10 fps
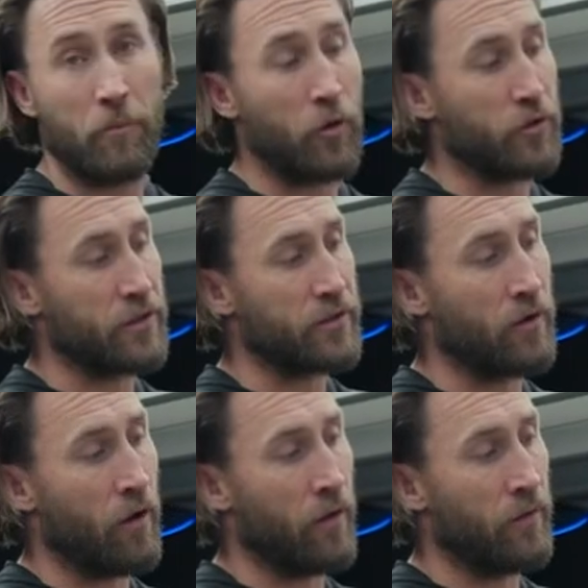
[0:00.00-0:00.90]
purchase
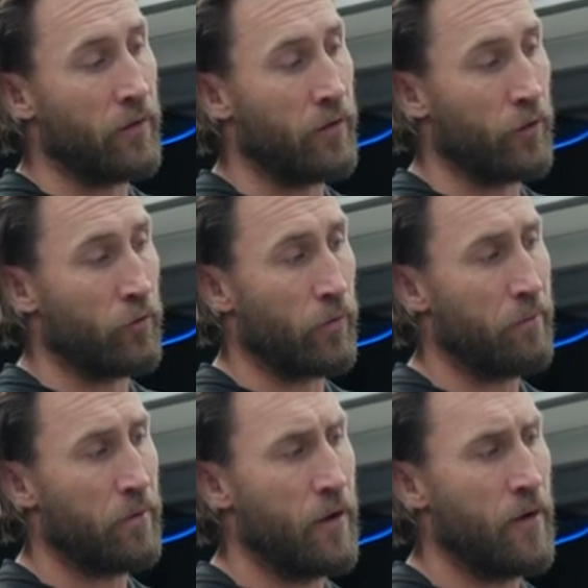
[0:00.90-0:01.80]
on the
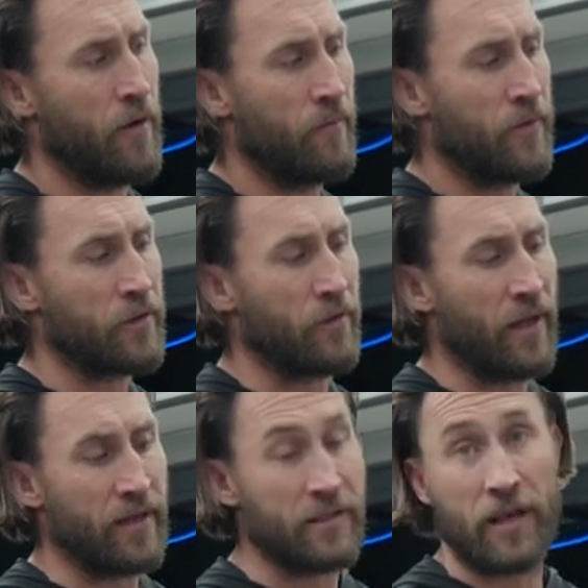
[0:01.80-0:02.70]
grip. So
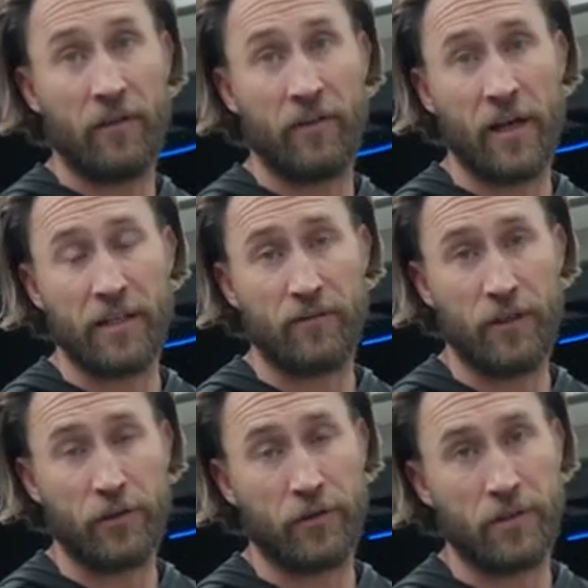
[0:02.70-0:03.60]
that is kind of a nice
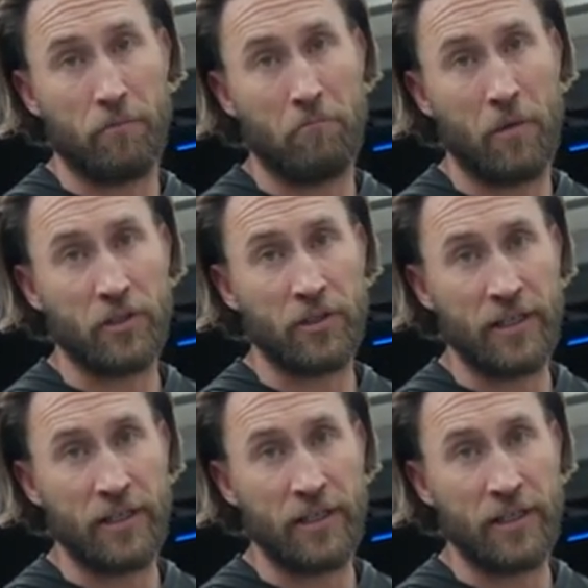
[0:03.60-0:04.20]
feature. It's a much